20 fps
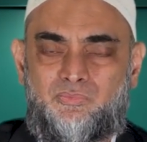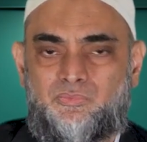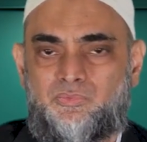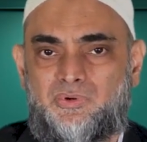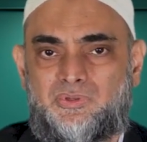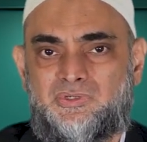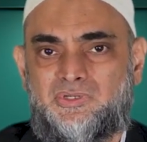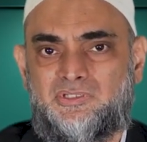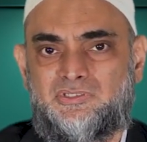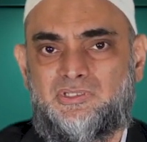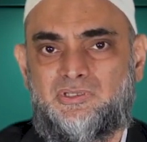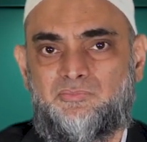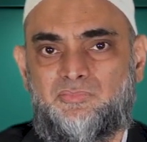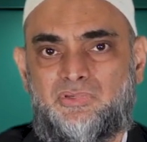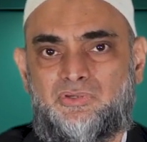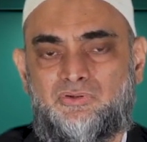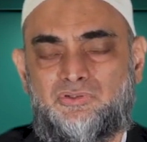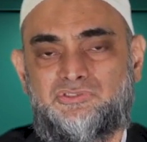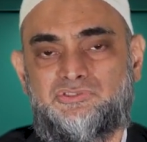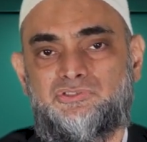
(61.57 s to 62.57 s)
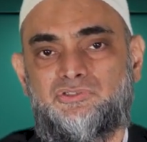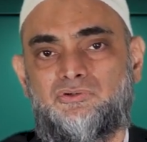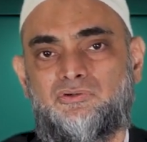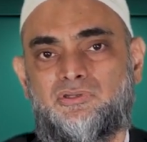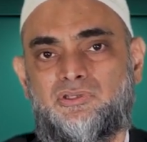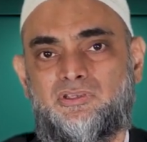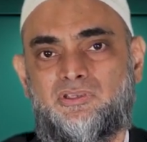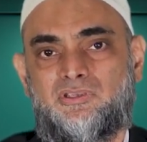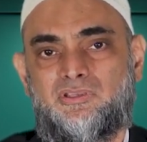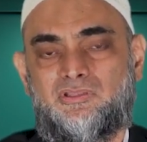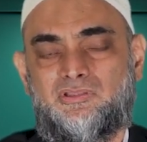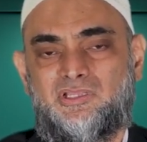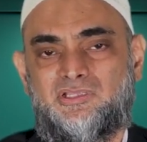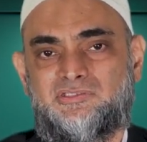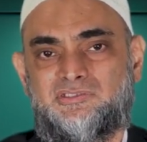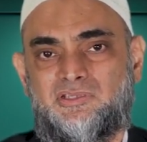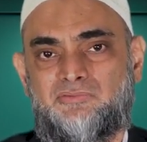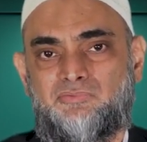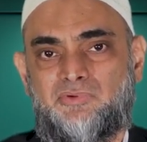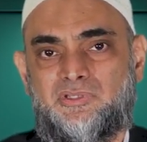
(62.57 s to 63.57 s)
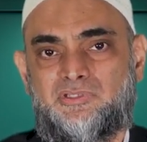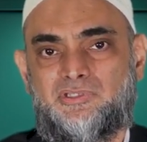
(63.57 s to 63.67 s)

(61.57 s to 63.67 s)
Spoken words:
for nothing. Because you, let's say for